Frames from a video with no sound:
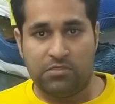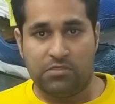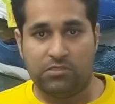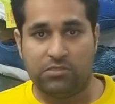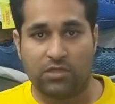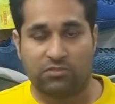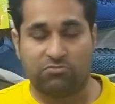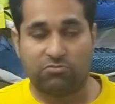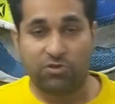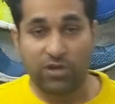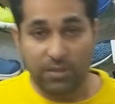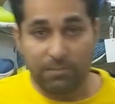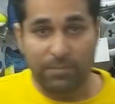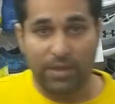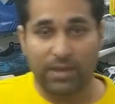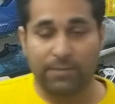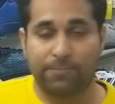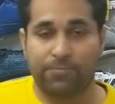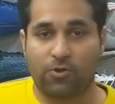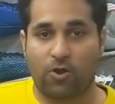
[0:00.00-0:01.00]
The three
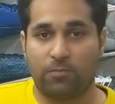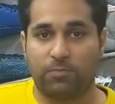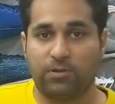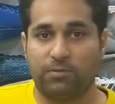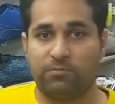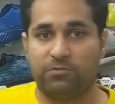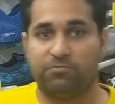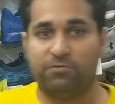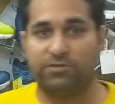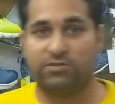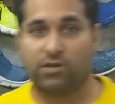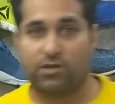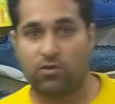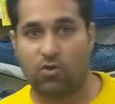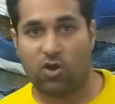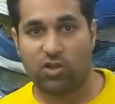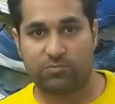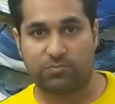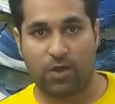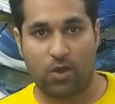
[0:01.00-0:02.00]
main problems which are
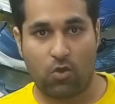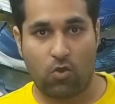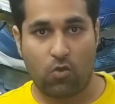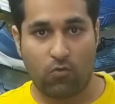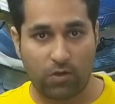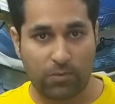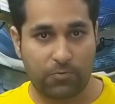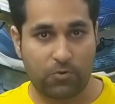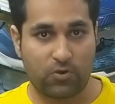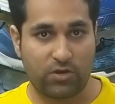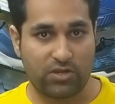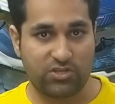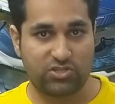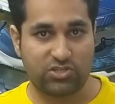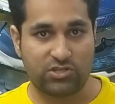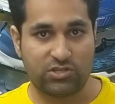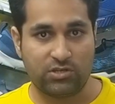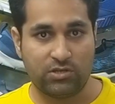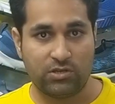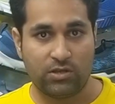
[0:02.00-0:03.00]
caused by
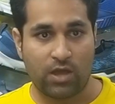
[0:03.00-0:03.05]
overpronation